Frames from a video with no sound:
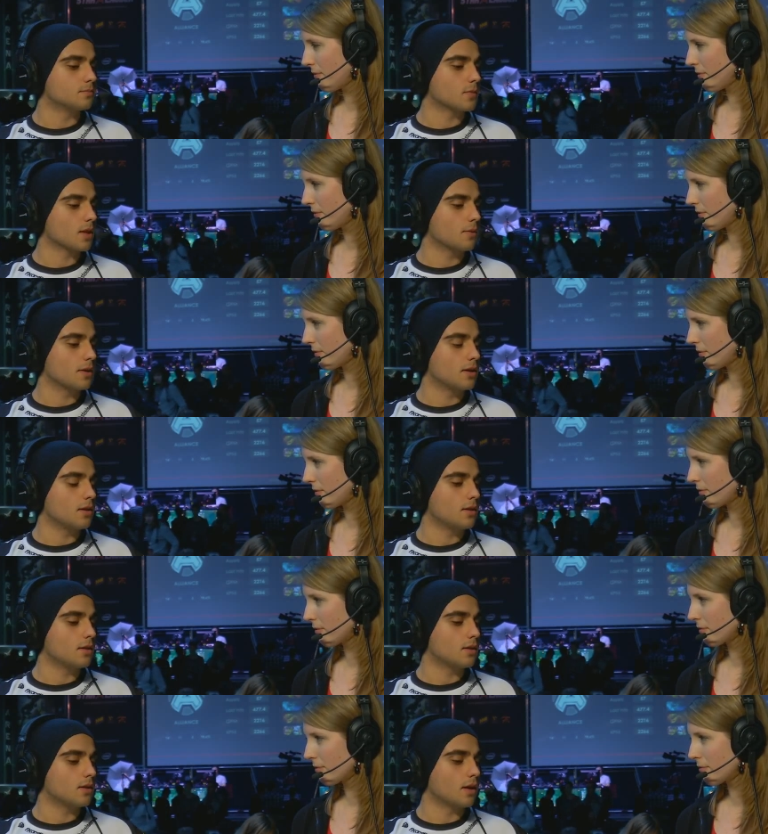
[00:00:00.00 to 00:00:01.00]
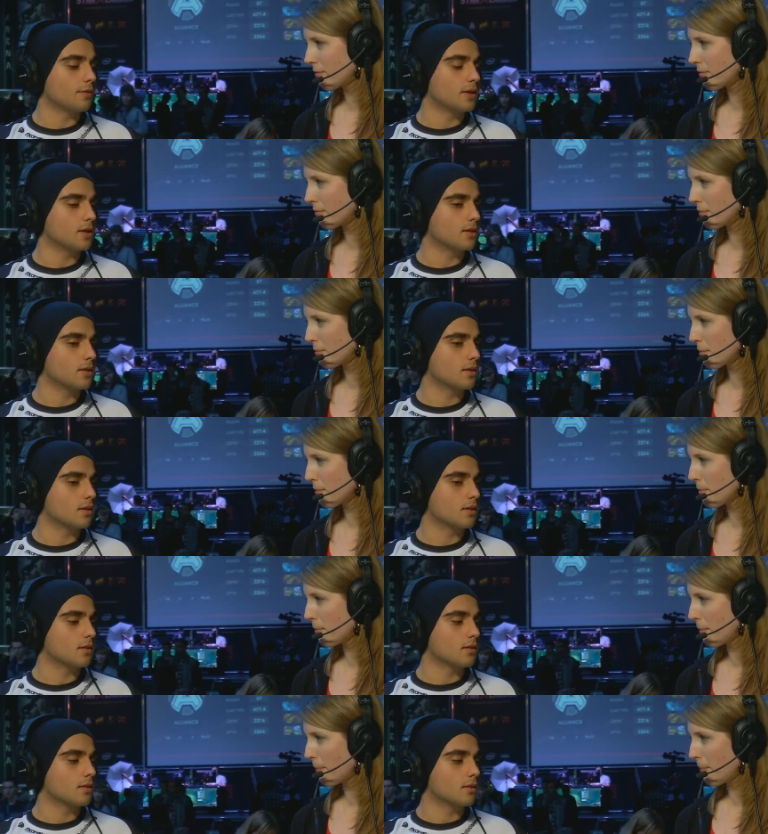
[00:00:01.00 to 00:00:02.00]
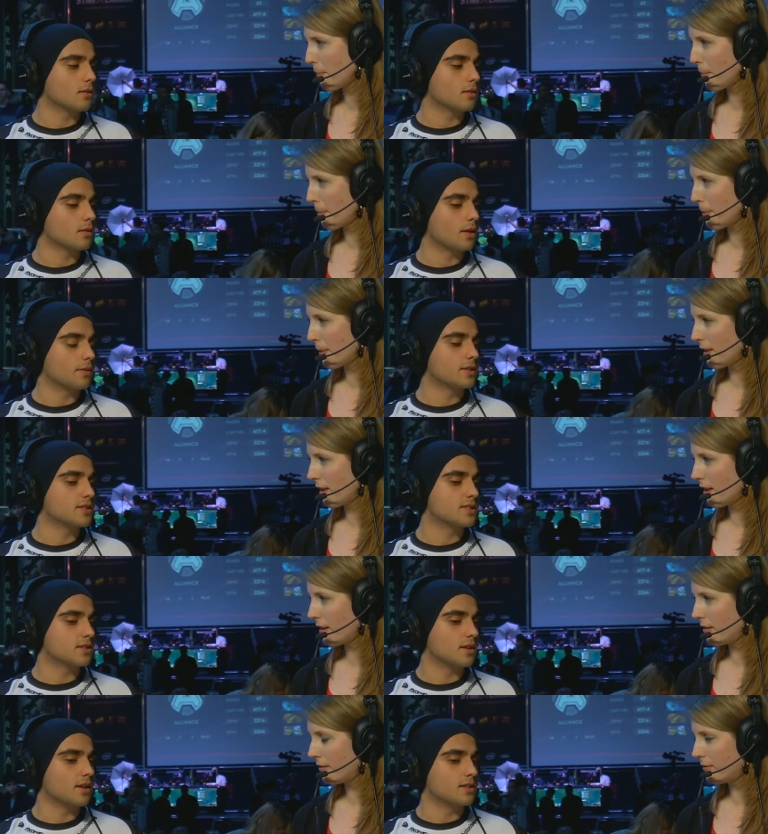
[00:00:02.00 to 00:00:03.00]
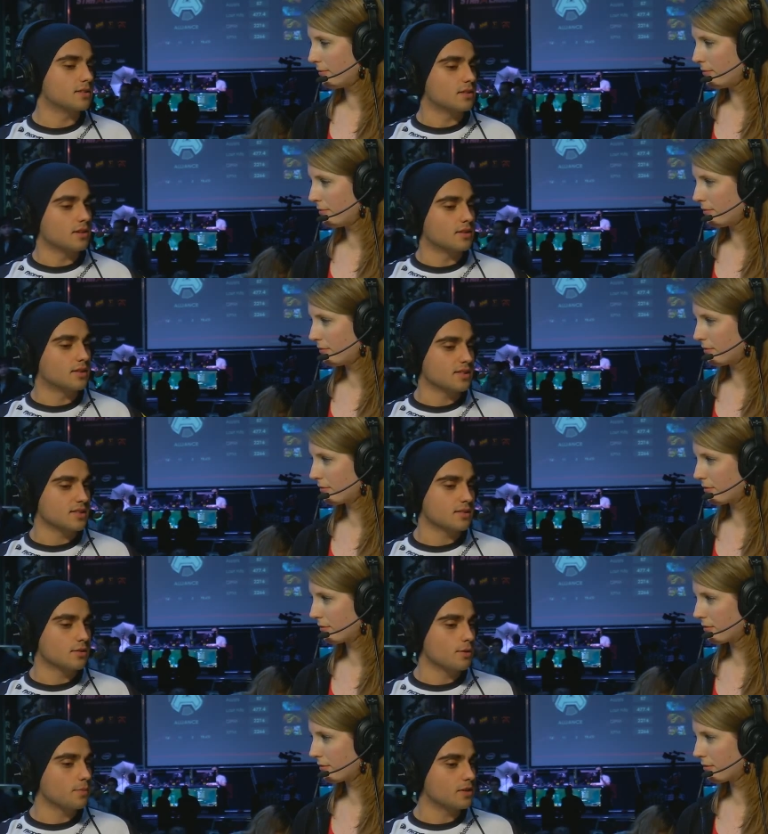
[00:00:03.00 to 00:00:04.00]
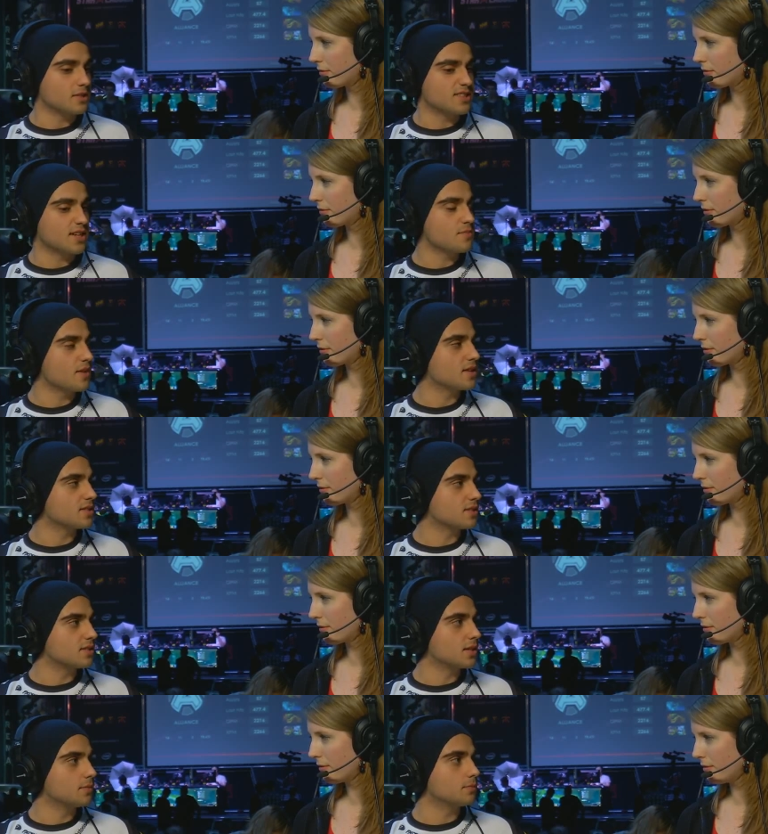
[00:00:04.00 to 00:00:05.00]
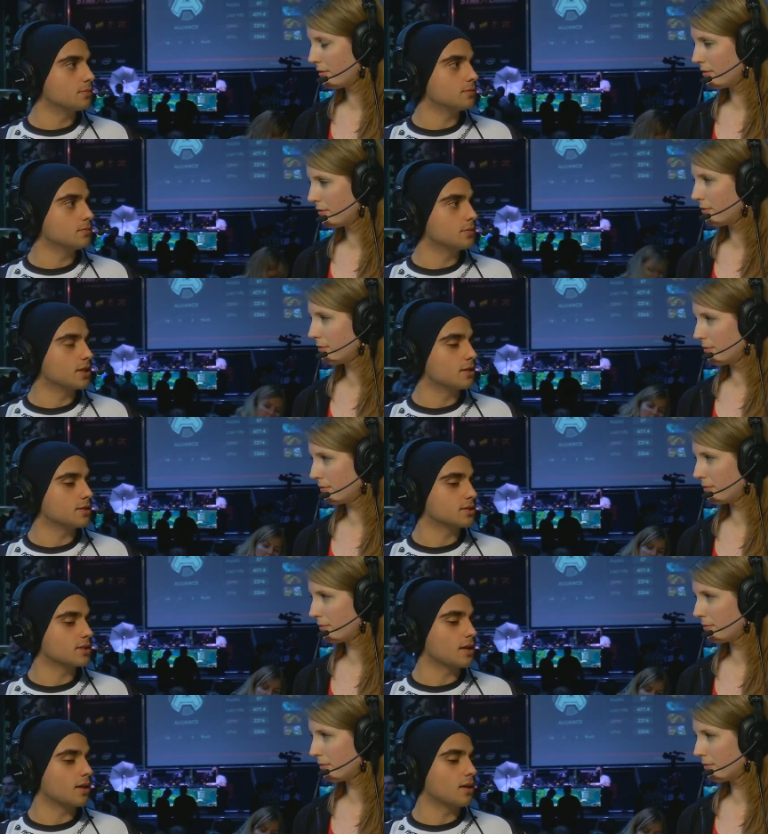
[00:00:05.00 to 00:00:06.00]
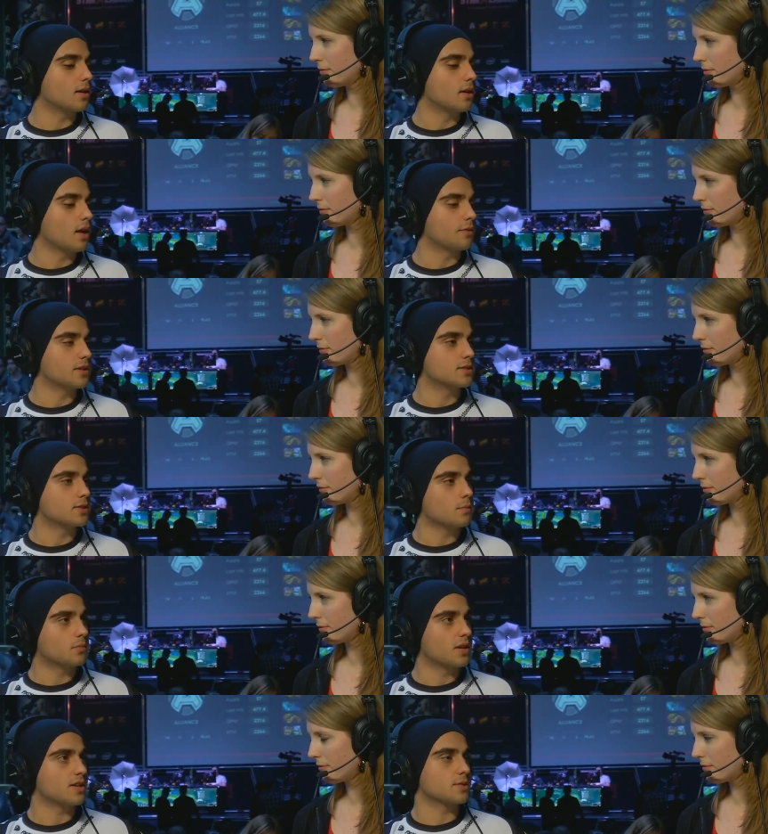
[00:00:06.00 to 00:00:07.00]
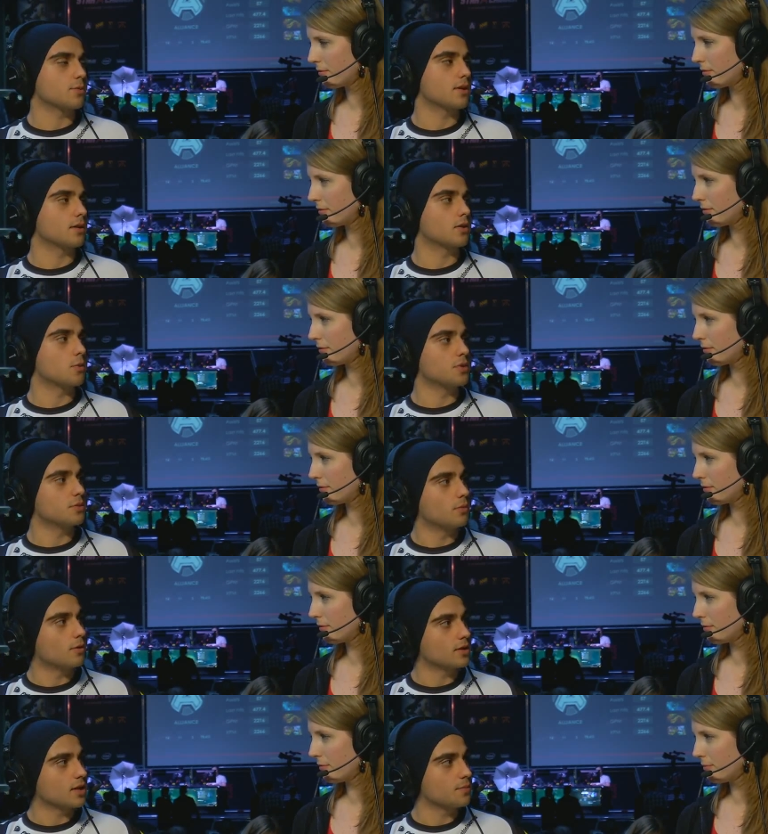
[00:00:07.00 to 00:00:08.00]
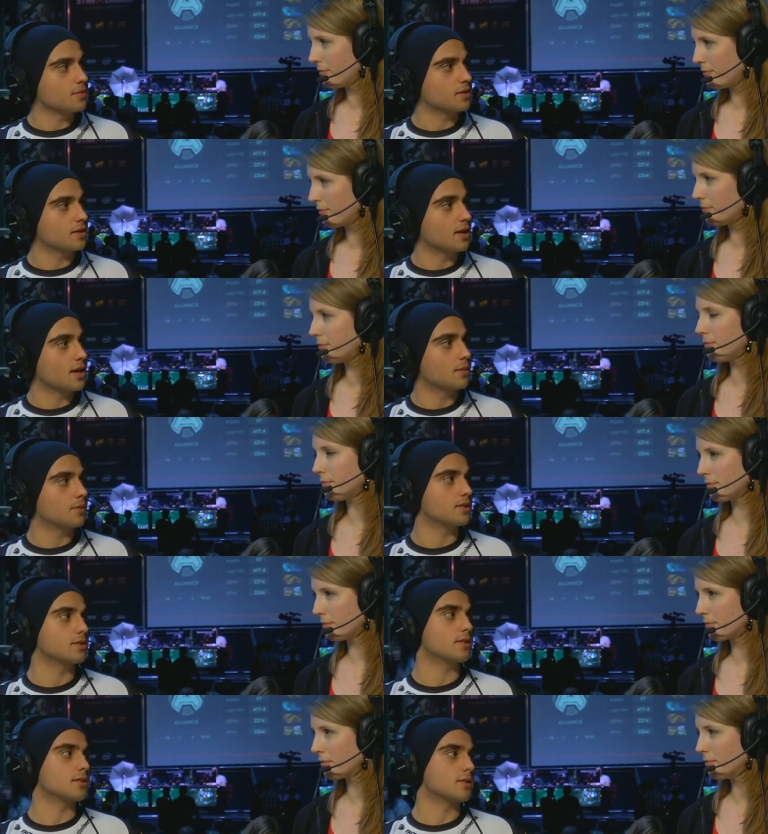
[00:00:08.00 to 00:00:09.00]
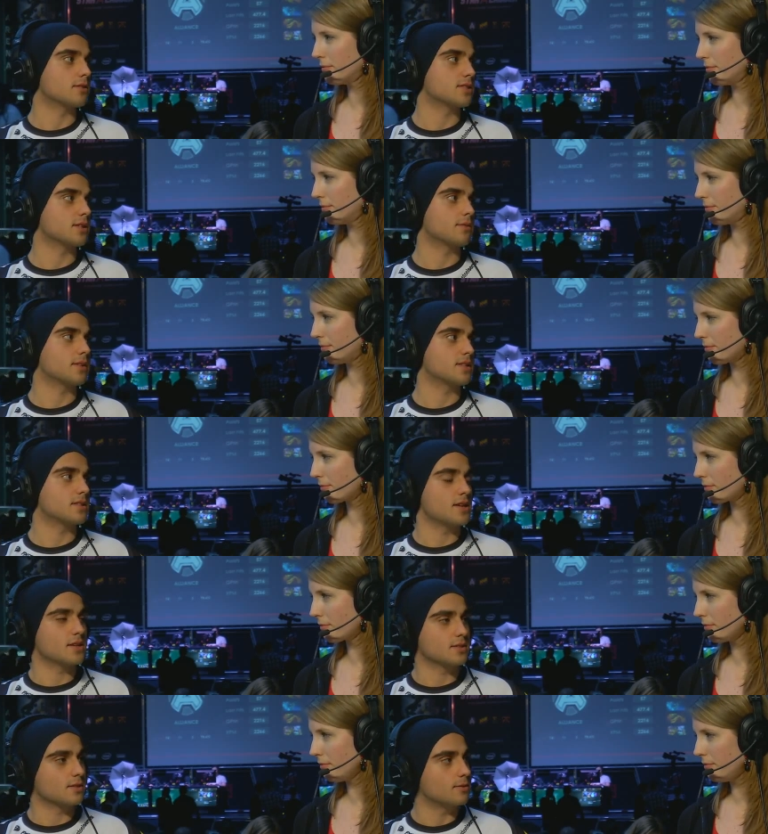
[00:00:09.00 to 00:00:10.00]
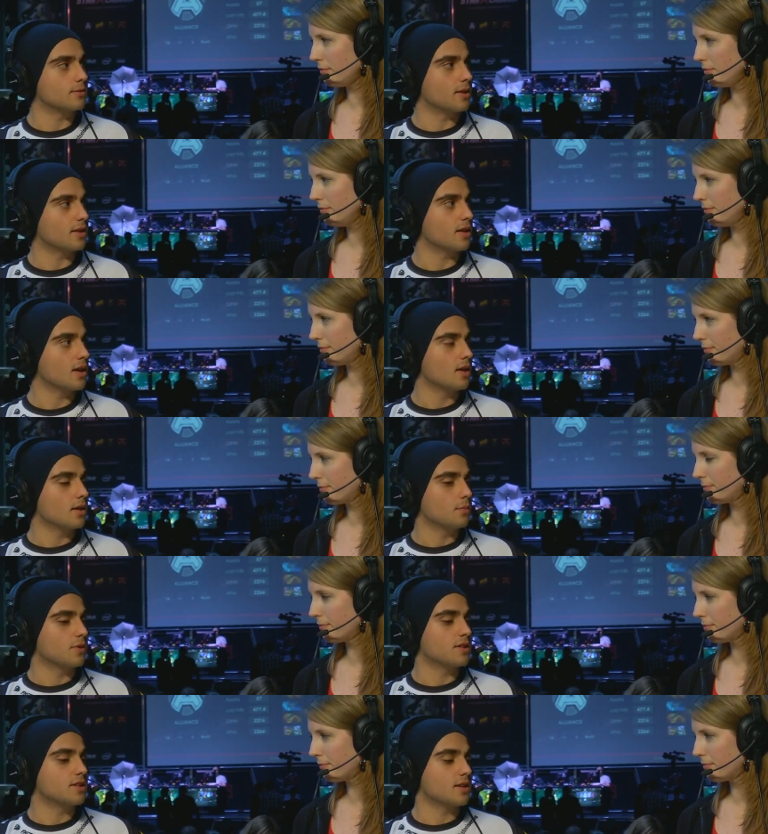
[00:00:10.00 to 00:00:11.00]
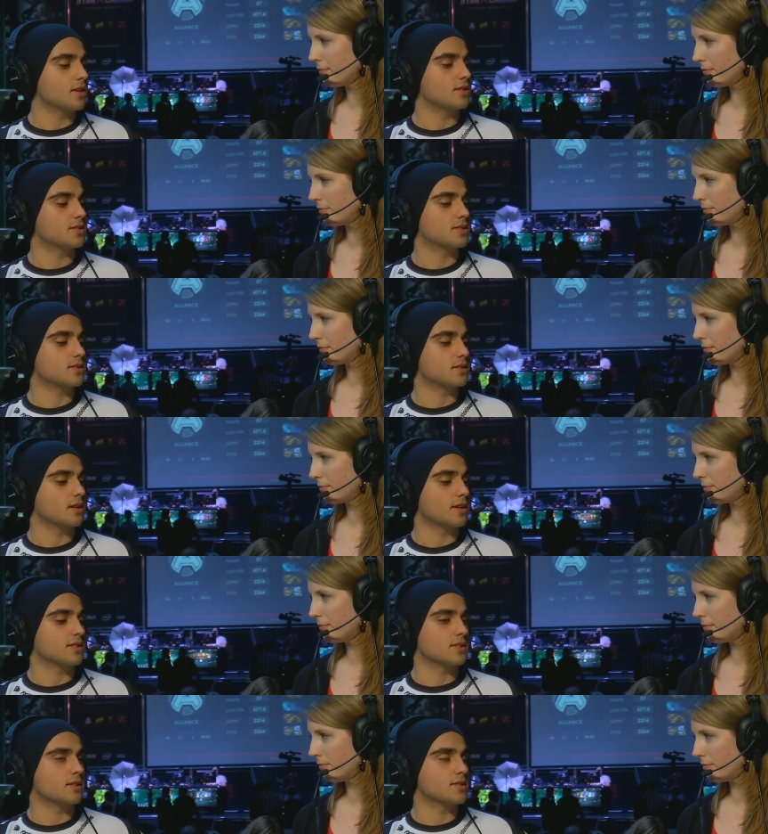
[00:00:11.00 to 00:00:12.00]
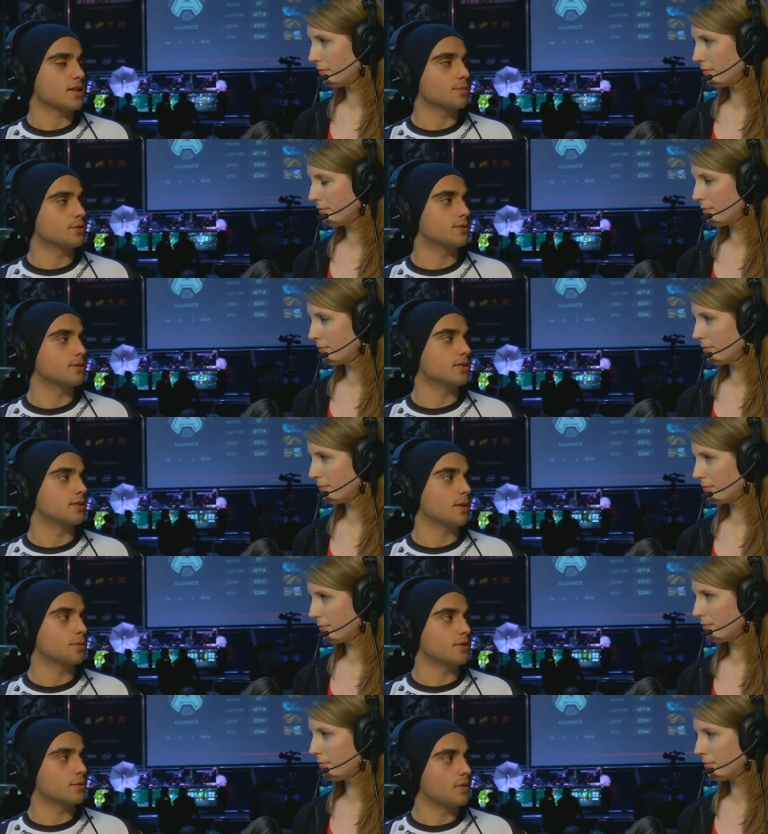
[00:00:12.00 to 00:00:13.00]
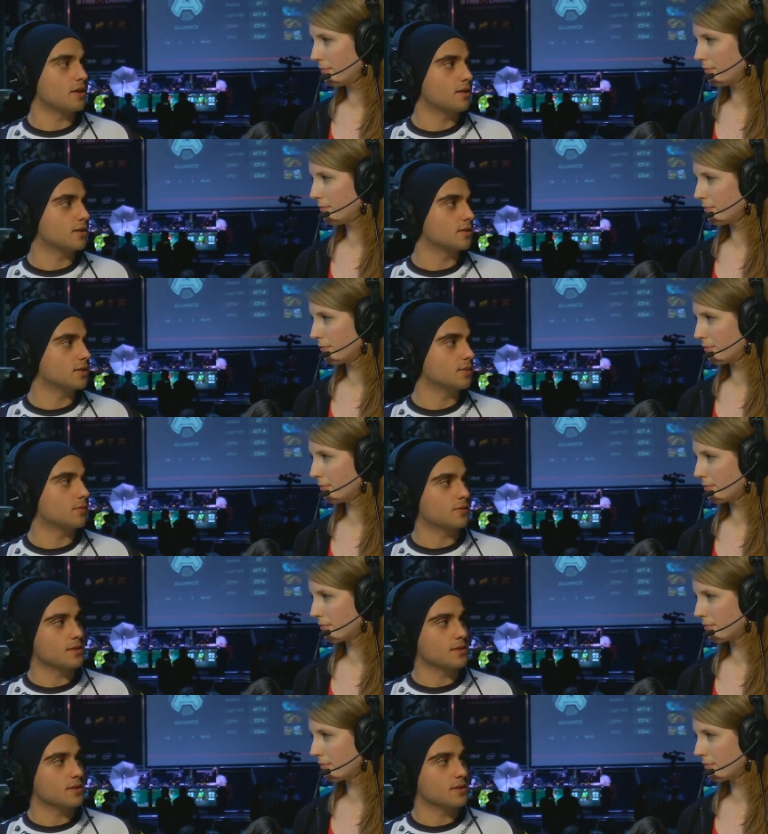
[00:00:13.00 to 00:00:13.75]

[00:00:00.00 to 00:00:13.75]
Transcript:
Speaker 1: well, I think I think it, it does cripple Sigma as a team because I think some players want to commit more time into the game and SockShka thinks he has to do that. But in the end, it's like I said, it's up to the up to the player and the team. If they